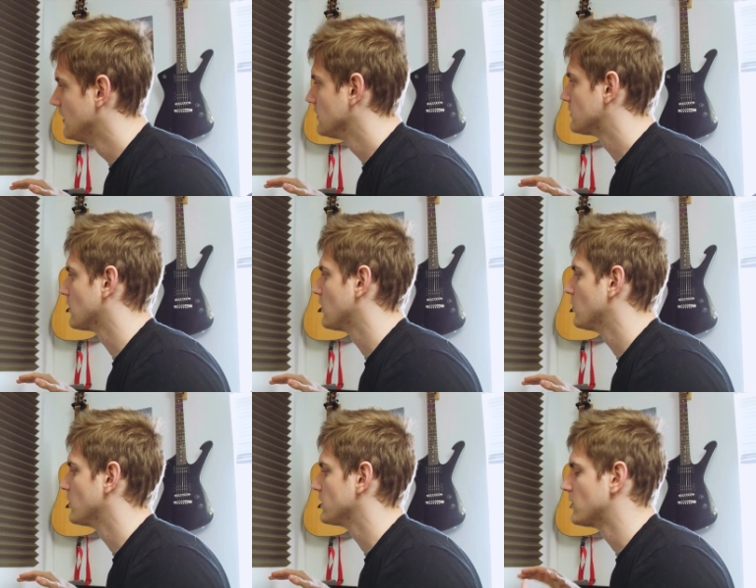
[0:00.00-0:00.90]
So
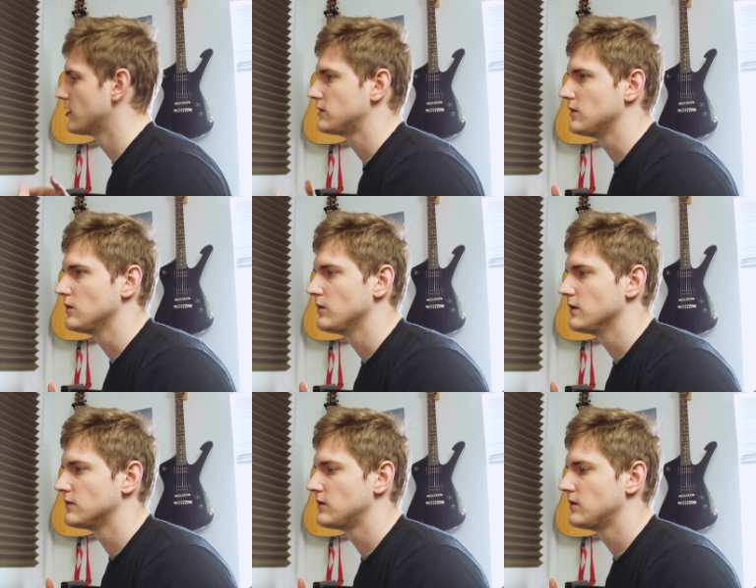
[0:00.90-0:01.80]
what you want to do
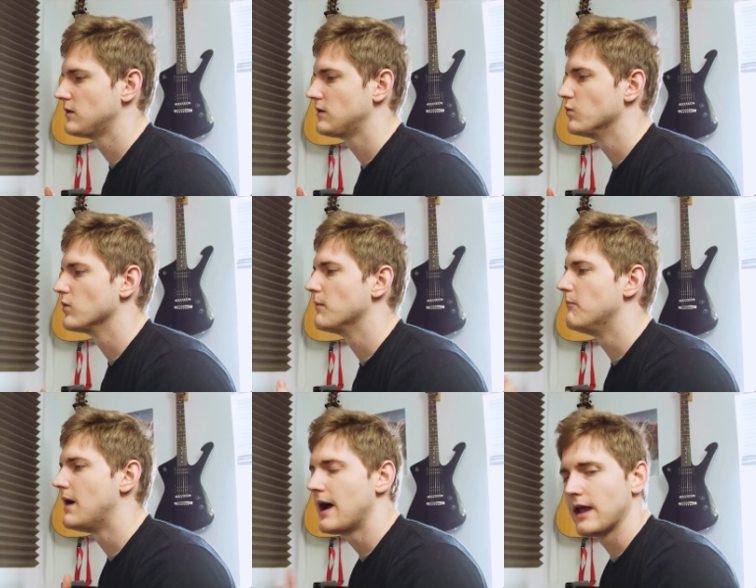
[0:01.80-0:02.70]
is
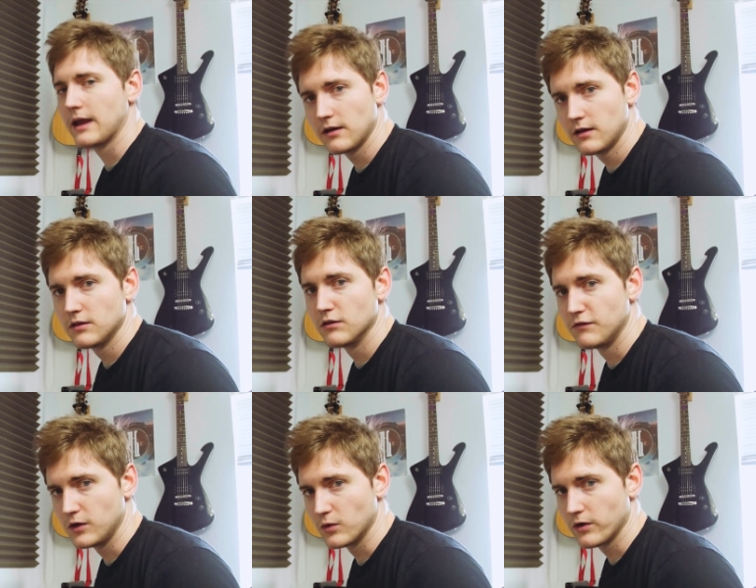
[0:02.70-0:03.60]
remind the
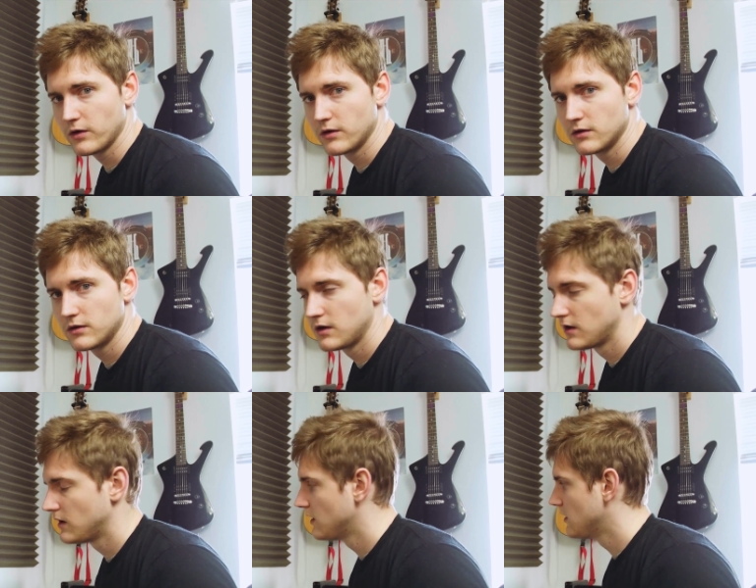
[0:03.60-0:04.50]
viewer
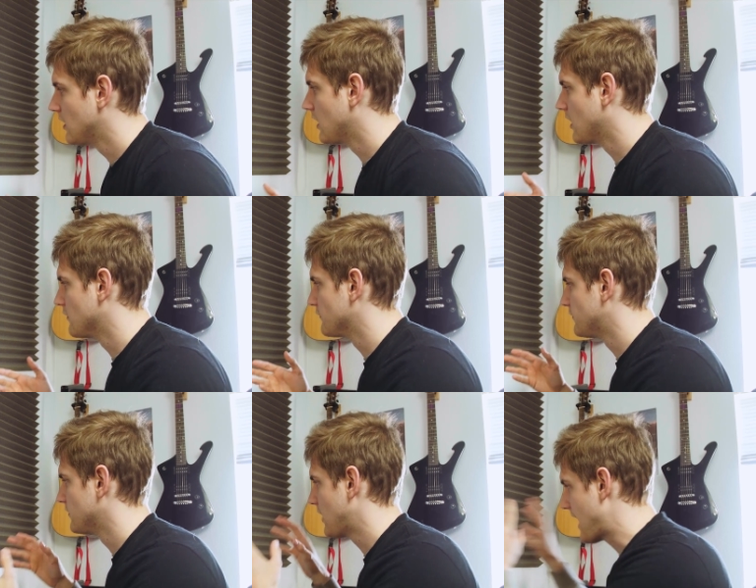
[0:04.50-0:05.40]

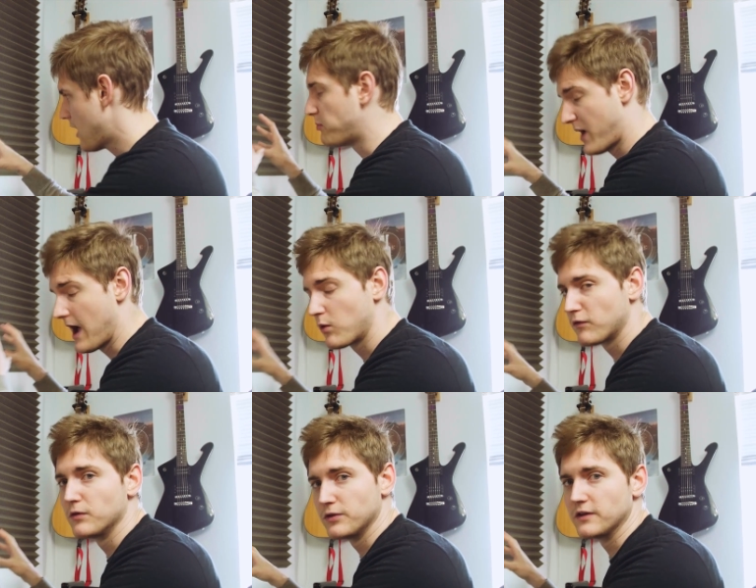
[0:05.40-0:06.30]
of how
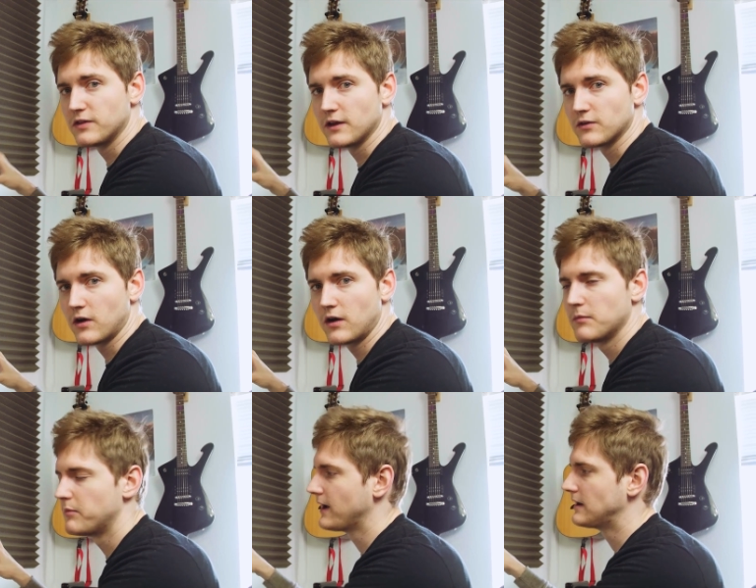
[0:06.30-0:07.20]
powerful these things are
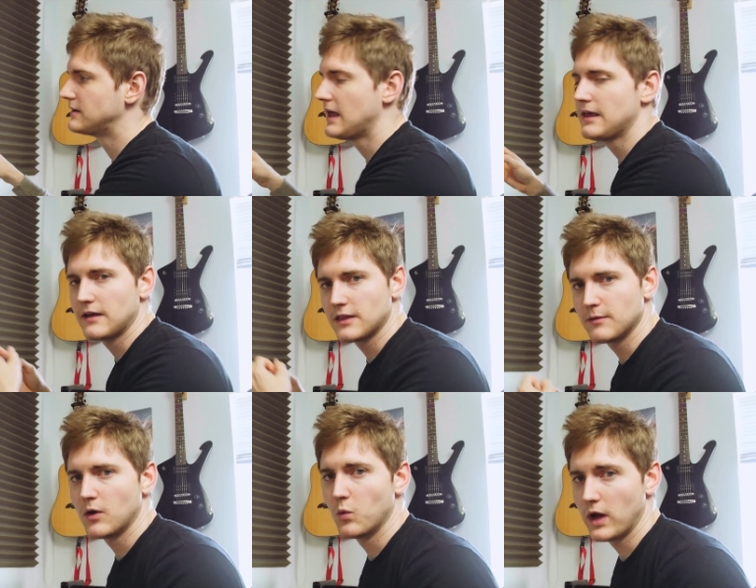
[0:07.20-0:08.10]
by taking
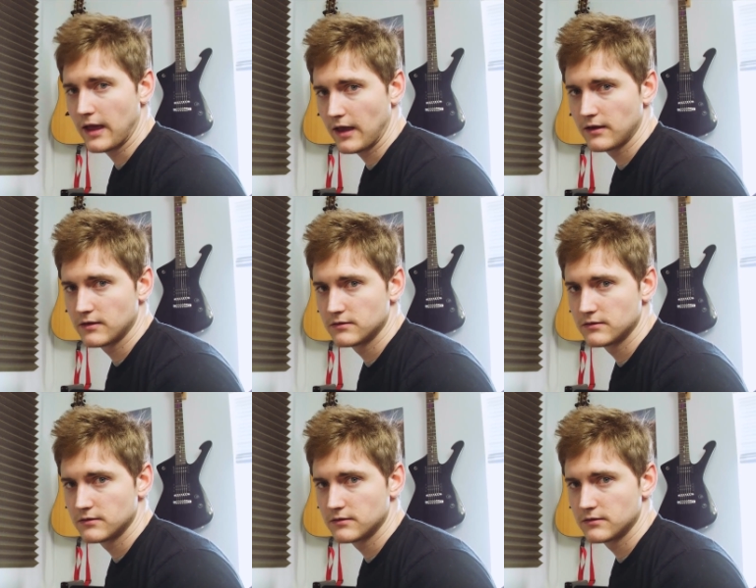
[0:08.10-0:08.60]
them away